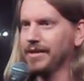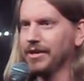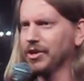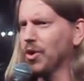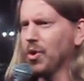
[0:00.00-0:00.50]

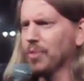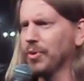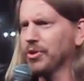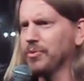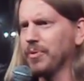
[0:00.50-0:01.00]
You're a
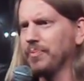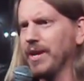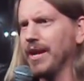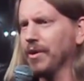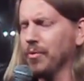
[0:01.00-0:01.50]
horrible human
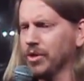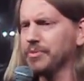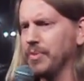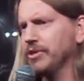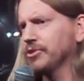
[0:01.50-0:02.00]
being, which
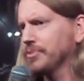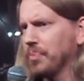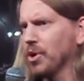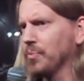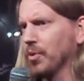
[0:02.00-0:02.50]
means your
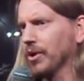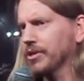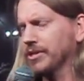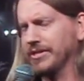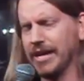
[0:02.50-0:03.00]
sperm
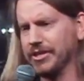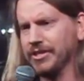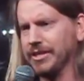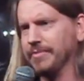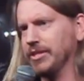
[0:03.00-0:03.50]
works, because that just
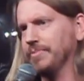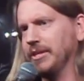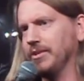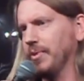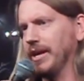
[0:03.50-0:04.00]
seems to be
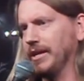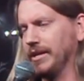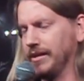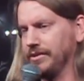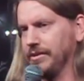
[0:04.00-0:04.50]
the way it
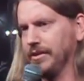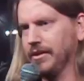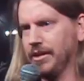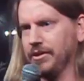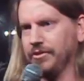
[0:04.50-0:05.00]
is. Go
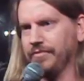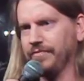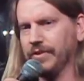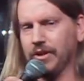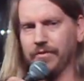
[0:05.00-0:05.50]

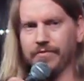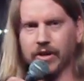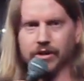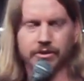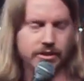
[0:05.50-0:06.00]

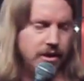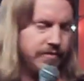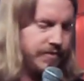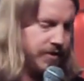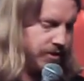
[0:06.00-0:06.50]
fuck yourself.
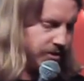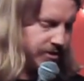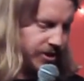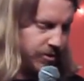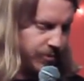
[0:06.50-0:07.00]
You're a
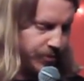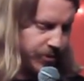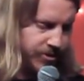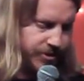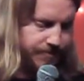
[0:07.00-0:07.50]
terrible
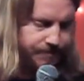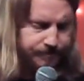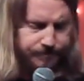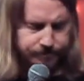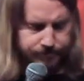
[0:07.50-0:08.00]
person.
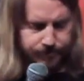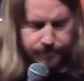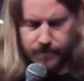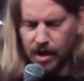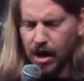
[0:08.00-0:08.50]

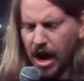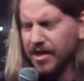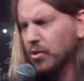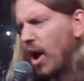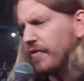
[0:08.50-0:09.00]
I
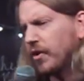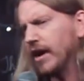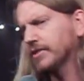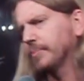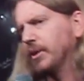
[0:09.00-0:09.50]
think Waffle
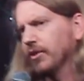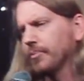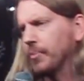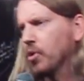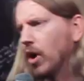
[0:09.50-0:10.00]
House could be a little
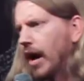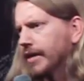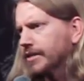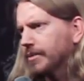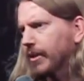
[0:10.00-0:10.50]
bit more
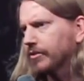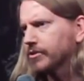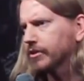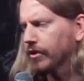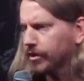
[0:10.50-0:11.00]
honest about their
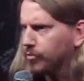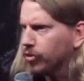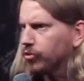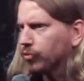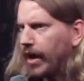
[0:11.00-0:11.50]
slogan, more
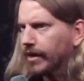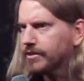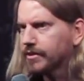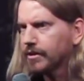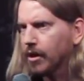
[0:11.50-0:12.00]

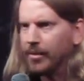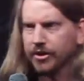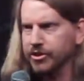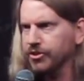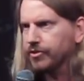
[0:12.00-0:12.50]
direct about
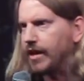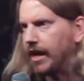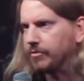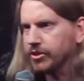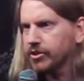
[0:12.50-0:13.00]
just their
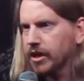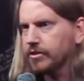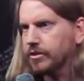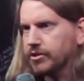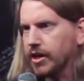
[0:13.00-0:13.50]
name, just cut to
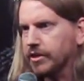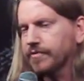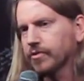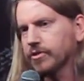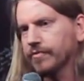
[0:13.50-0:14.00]
the chase.
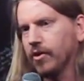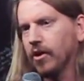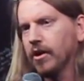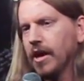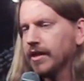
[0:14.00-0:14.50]
First of
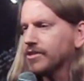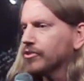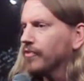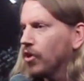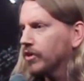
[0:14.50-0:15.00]
all, they
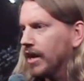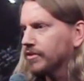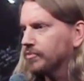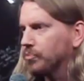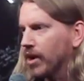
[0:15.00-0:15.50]
serve all
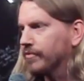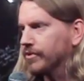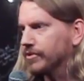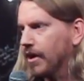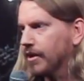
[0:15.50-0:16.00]
kinds of
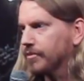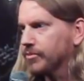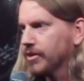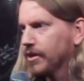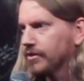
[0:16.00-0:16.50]
breakfast
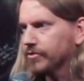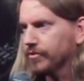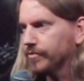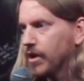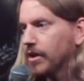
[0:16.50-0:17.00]
items. They
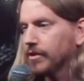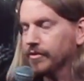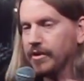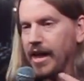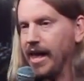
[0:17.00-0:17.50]
serve
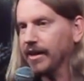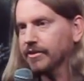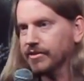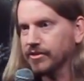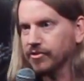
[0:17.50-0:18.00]

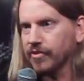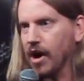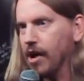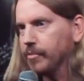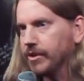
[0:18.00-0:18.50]
eggs, they serve
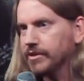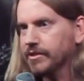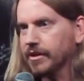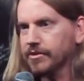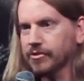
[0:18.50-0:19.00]
omelets,
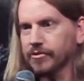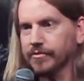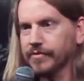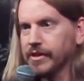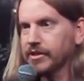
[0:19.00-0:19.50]
they
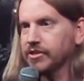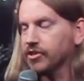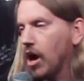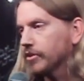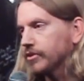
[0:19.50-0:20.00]
serve
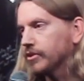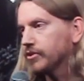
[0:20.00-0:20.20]
sausage.